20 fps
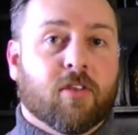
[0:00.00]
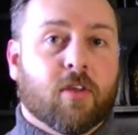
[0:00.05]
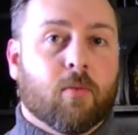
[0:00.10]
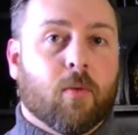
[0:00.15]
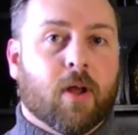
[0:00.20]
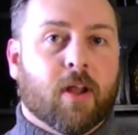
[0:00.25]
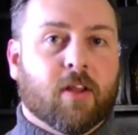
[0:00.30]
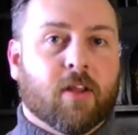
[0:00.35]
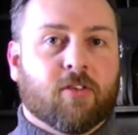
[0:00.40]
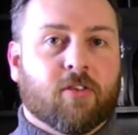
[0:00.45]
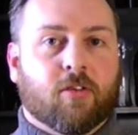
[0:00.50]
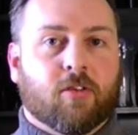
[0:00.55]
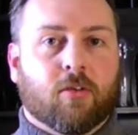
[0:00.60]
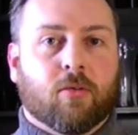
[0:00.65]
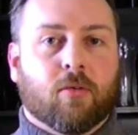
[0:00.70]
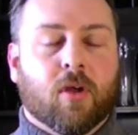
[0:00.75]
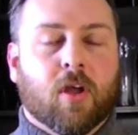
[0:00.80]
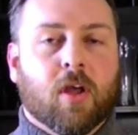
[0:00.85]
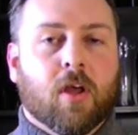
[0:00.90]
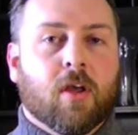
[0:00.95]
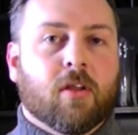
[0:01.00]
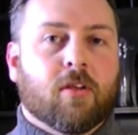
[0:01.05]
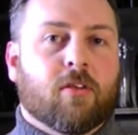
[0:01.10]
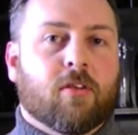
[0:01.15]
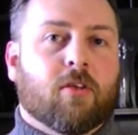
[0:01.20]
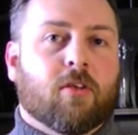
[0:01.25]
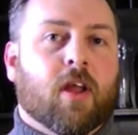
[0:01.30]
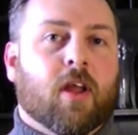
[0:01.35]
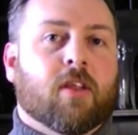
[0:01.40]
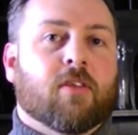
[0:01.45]
They wanted to
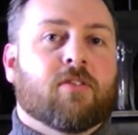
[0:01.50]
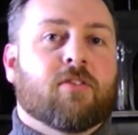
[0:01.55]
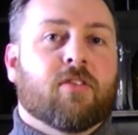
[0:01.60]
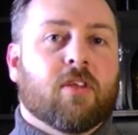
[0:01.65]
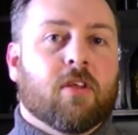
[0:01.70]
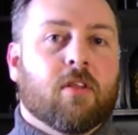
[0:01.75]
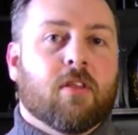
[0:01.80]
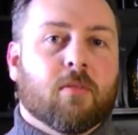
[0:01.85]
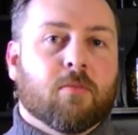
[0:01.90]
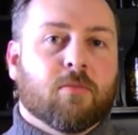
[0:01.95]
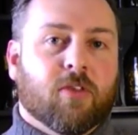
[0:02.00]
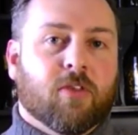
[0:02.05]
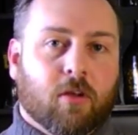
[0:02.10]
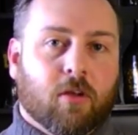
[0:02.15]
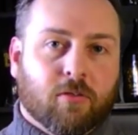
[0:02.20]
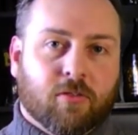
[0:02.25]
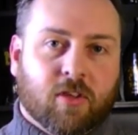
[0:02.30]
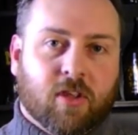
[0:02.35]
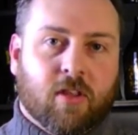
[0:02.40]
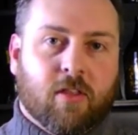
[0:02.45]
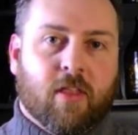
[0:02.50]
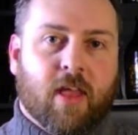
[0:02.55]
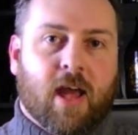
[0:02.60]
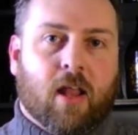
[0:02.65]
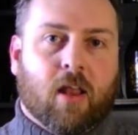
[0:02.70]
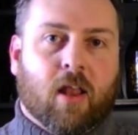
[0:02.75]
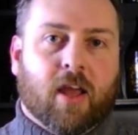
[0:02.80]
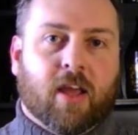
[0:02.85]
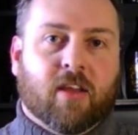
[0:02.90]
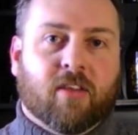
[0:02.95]
kind of see themselves in
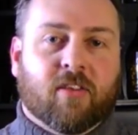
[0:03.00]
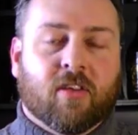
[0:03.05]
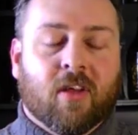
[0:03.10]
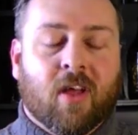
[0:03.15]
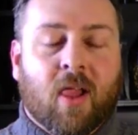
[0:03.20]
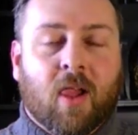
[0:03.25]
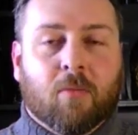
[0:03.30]
that light.